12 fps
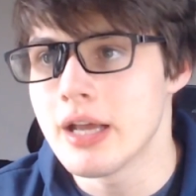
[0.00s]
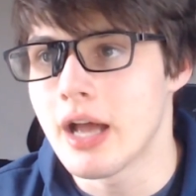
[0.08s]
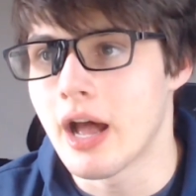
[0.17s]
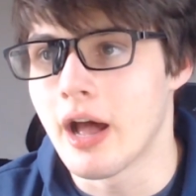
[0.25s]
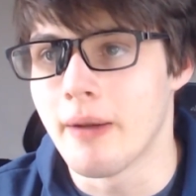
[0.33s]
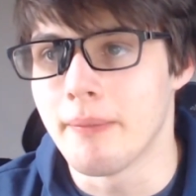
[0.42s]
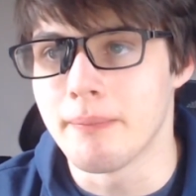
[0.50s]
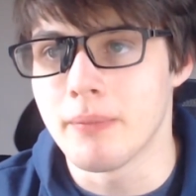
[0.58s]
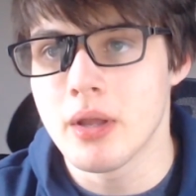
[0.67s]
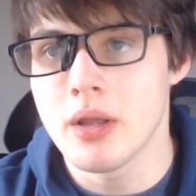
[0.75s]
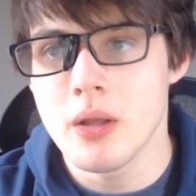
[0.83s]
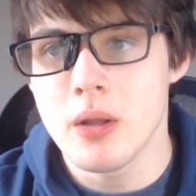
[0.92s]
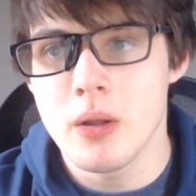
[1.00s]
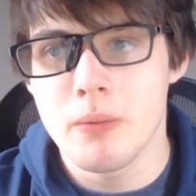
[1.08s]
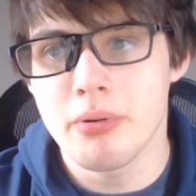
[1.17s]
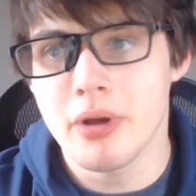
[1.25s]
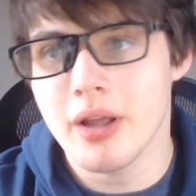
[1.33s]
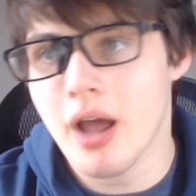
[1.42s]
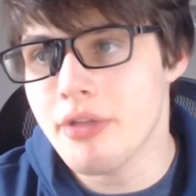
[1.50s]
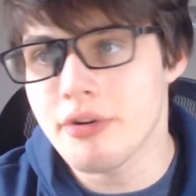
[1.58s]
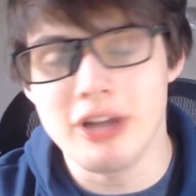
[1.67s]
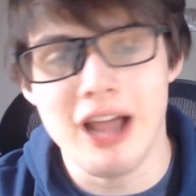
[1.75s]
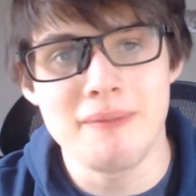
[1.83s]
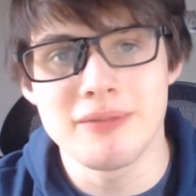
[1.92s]
But other
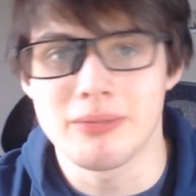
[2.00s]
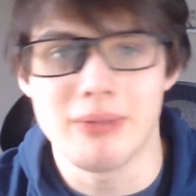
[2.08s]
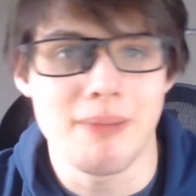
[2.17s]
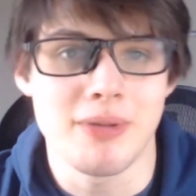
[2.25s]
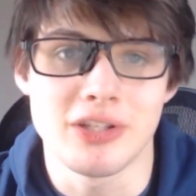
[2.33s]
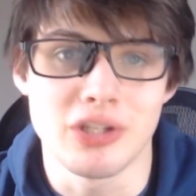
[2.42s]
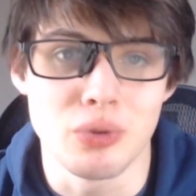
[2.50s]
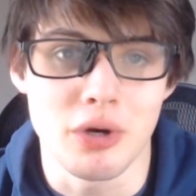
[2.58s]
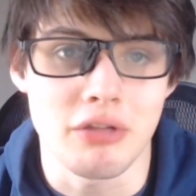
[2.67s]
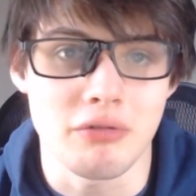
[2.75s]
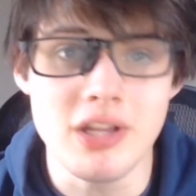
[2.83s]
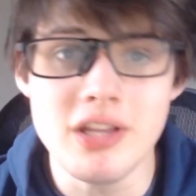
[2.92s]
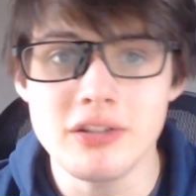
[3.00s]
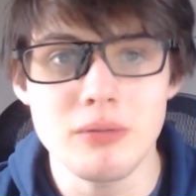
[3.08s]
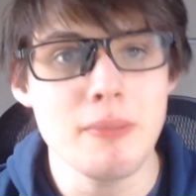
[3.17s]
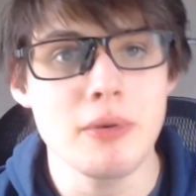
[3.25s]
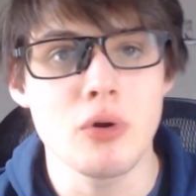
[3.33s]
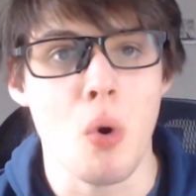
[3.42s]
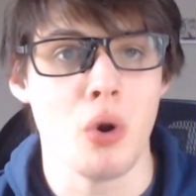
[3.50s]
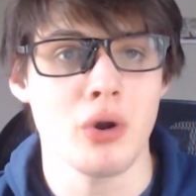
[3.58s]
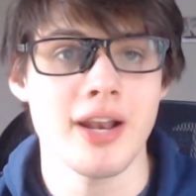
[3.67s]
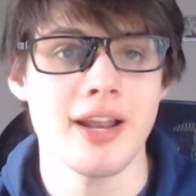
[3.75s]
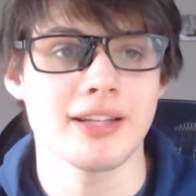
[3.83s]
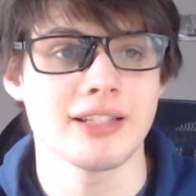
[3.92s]
times there might be 2 or 3. So maybe
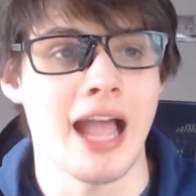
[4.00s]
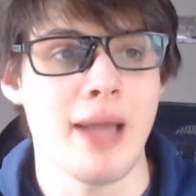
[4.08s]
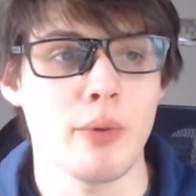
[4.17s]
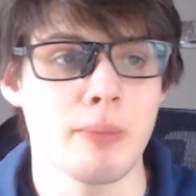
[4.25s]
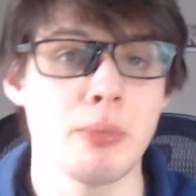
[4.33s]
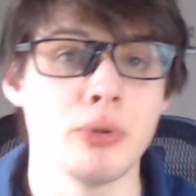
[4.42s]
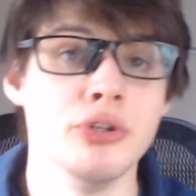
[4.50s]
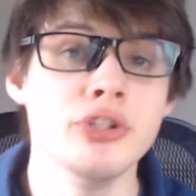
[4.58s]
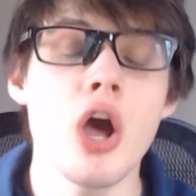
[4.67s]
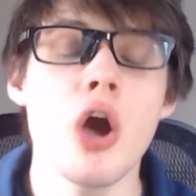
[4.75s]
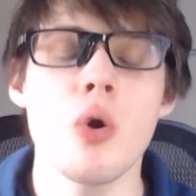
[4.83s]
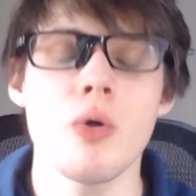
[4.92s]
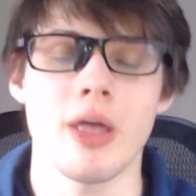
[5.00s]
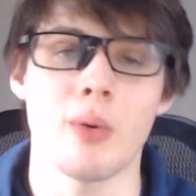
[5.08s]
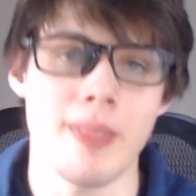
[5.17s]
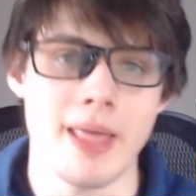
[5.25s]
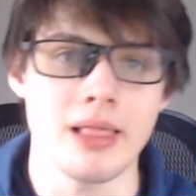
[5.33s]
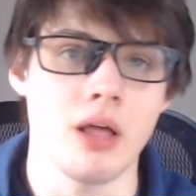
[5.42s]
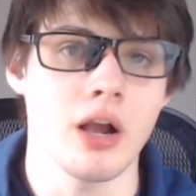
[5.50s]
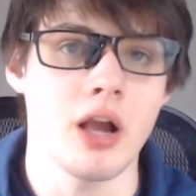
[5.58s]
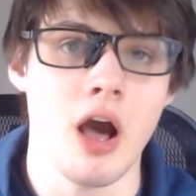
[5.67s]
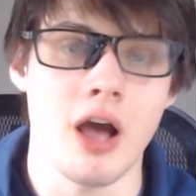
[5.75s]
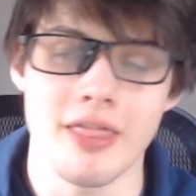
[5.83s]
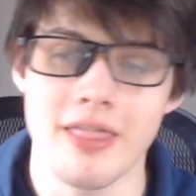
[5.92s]
coordinating a time where people know that when they log
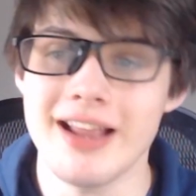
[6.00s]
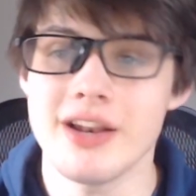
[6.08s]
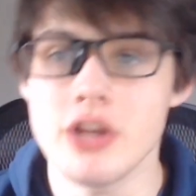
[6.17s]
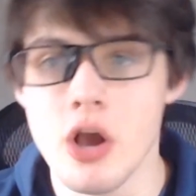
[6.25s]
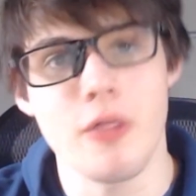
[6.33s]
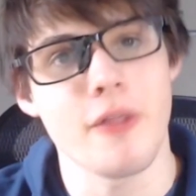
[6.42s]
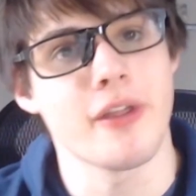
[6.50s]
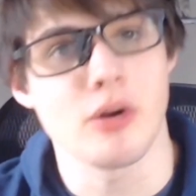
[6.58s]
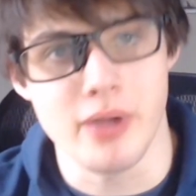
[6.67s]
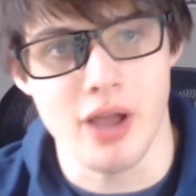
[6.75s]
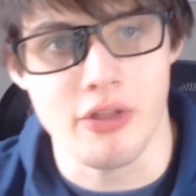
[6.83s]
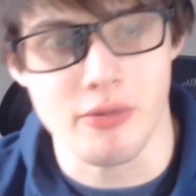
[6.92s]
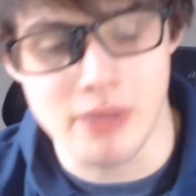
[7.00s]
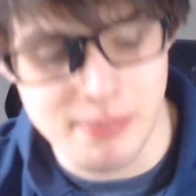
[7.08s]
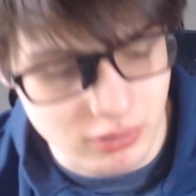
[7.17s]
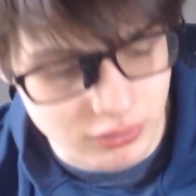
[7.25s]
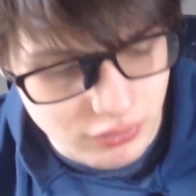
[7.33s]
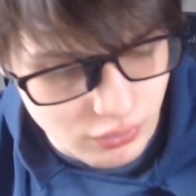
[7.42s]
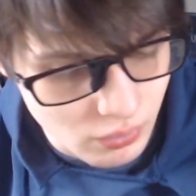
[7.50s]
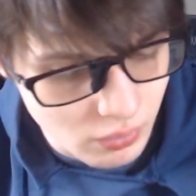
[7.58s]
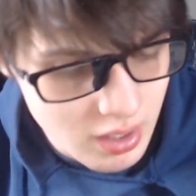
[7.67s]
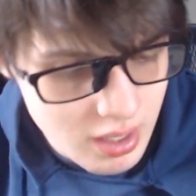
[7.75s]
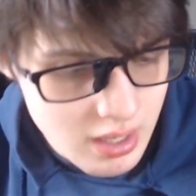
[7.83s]
on, they know that there will be other people to